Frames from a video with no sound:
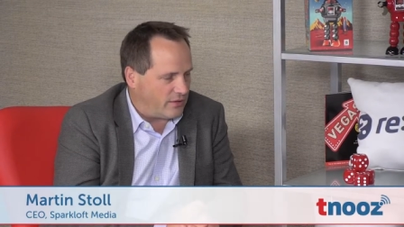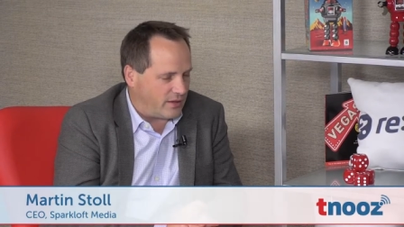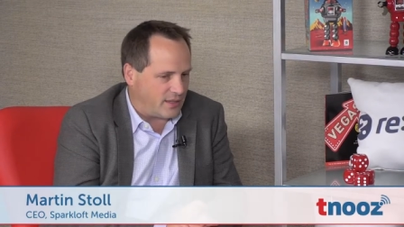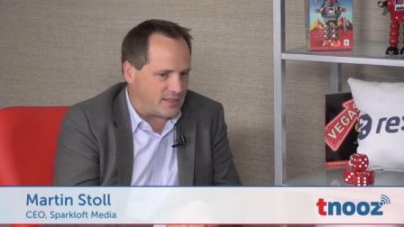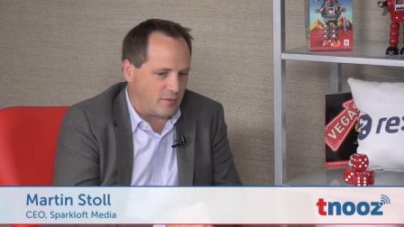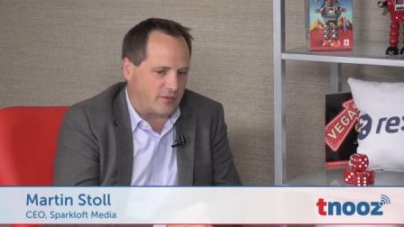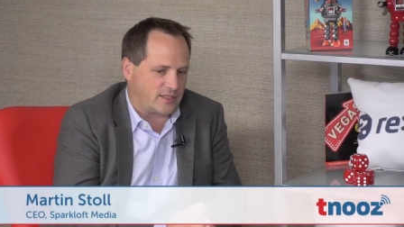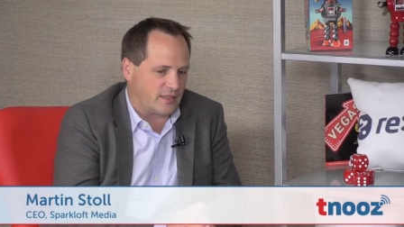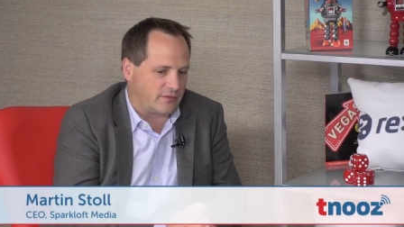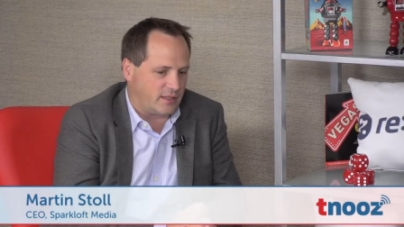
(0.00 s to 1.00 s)
I think some of the
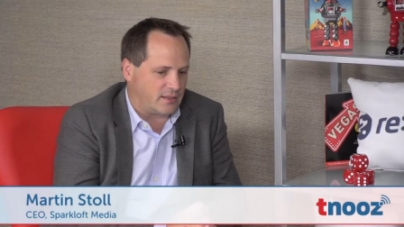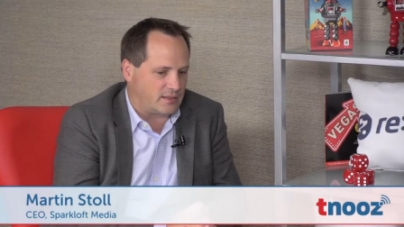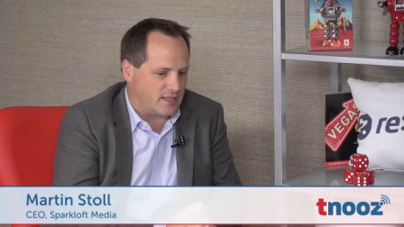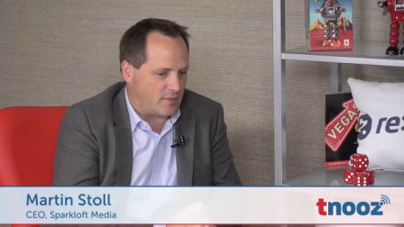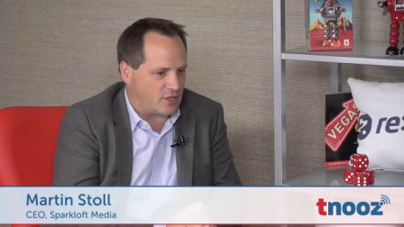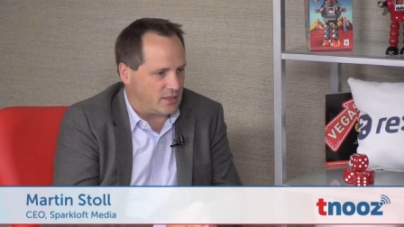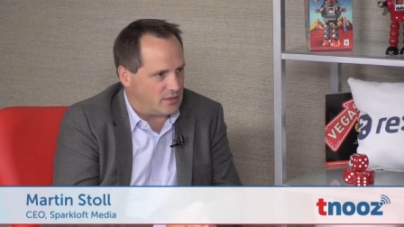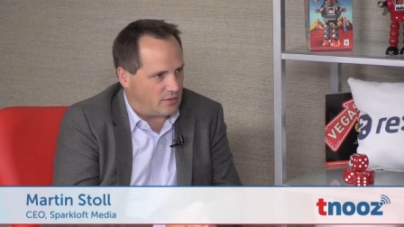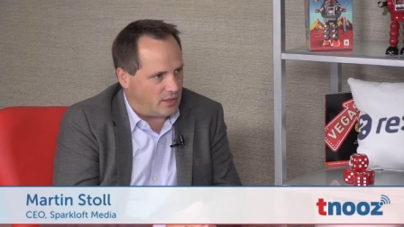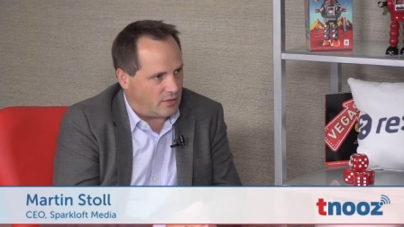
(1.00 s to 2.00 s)
stuff that Snapchat is
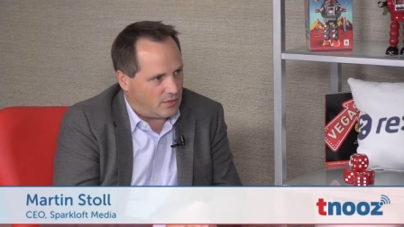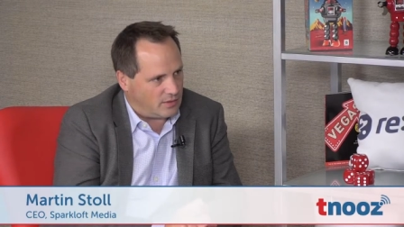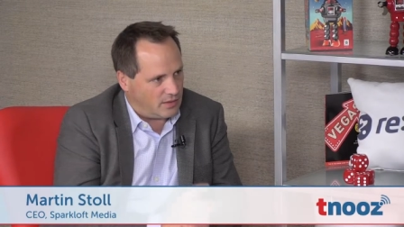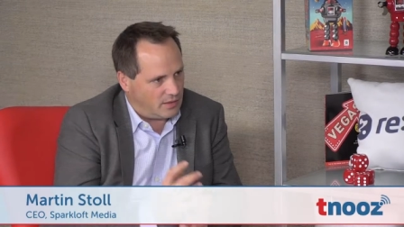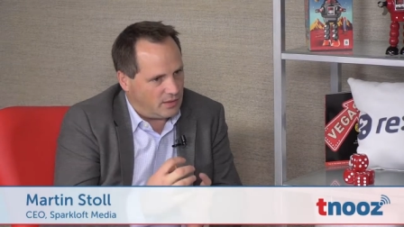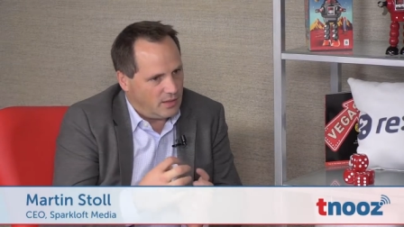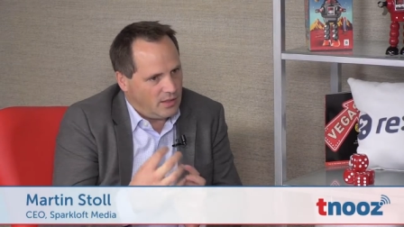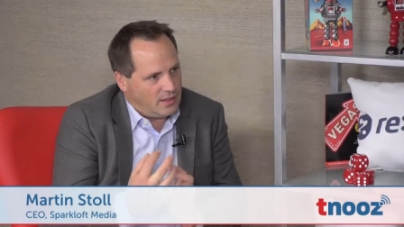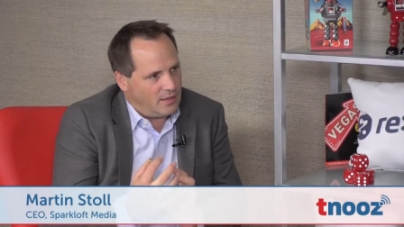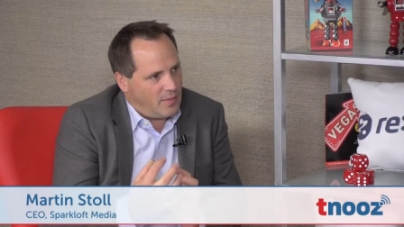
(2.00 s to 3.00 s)
doing around the,
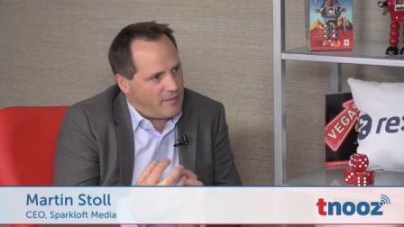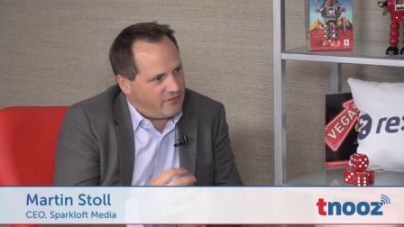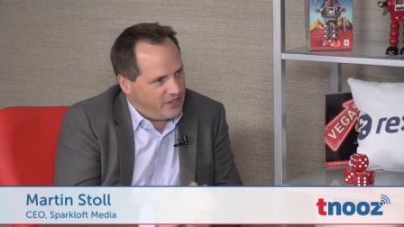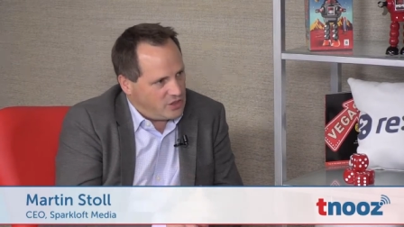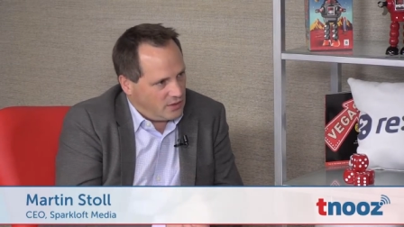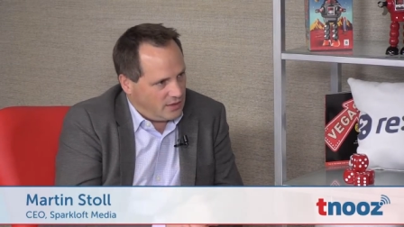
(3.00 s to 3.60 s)
the map feature